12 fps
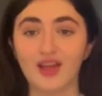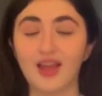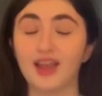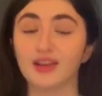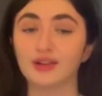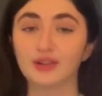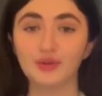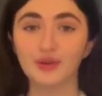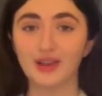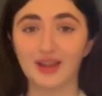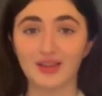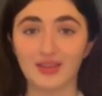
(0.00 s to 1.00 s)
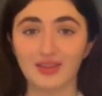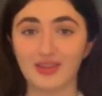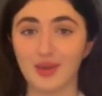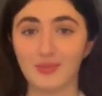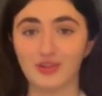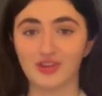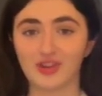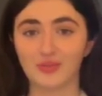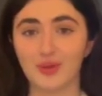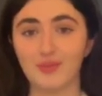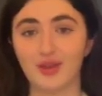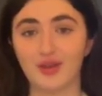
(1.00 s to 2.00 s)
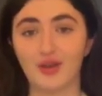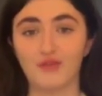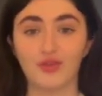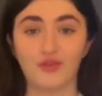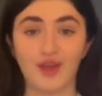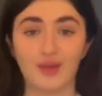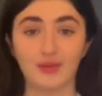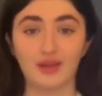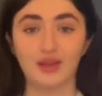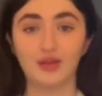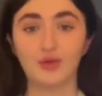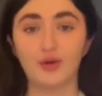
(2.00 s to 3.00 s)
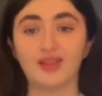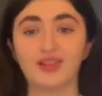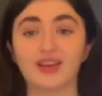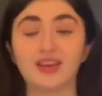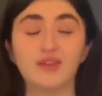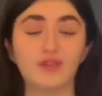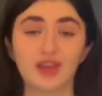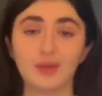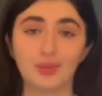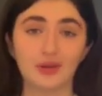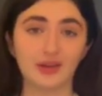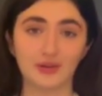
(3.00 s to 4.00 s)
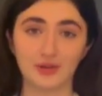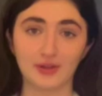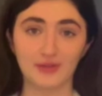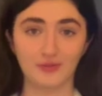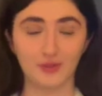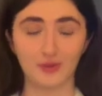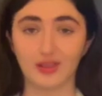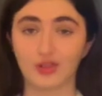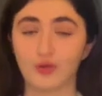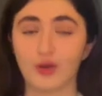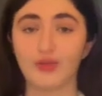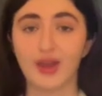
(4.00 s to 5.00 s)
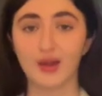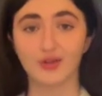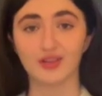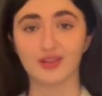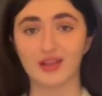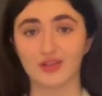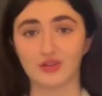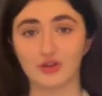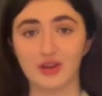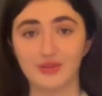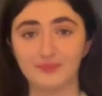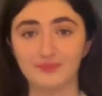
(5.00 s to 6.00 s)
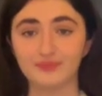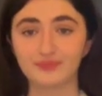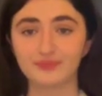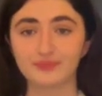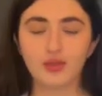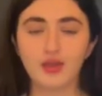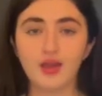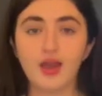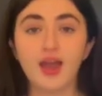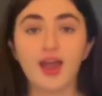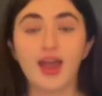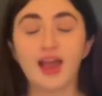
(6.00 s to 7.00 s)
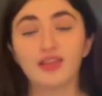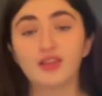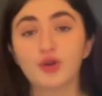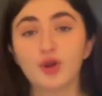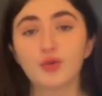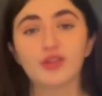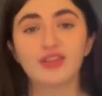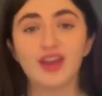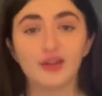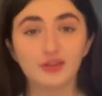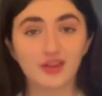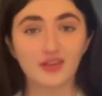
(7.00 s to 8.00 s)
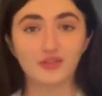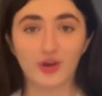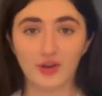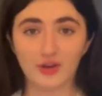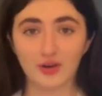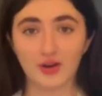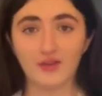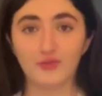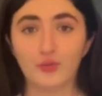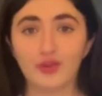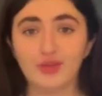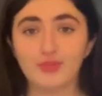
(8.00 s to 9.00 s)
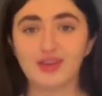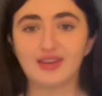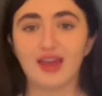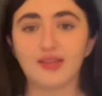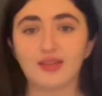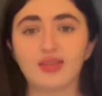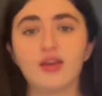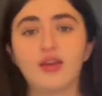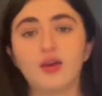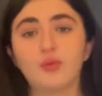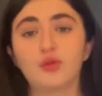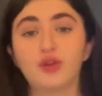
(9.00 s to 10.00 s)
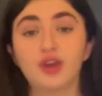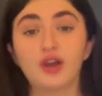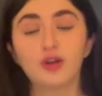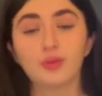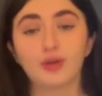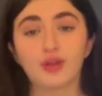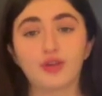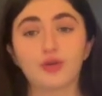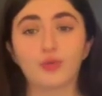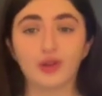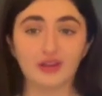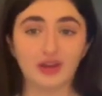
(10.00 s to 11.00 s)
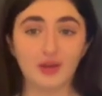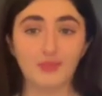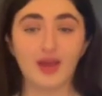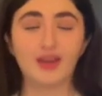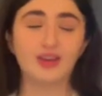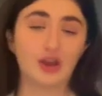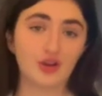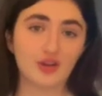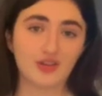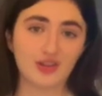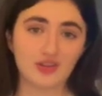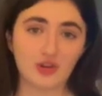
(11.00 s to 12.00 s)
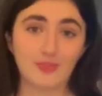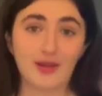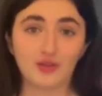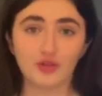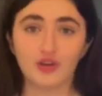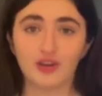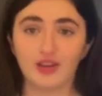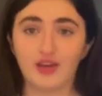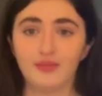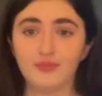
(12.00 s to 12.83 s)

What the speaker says: including the ambitious women of the family who had significant political influence throughout the house's history. Eleanor was the eldest daughter of William X, with a younger brother, William, and a younger sister, Petronilla.